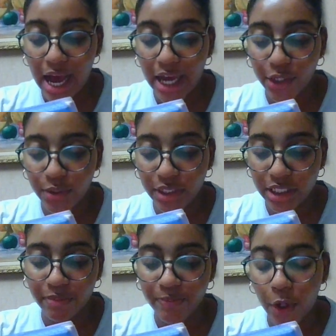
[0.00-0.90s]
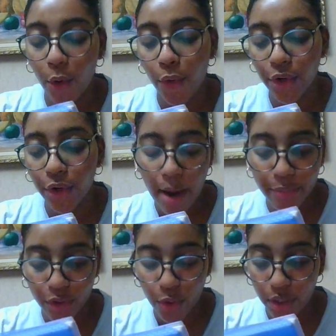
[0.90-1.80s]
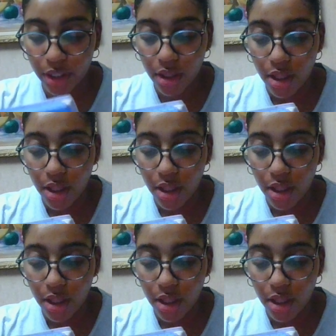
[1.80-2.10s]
IUD, or copper coil.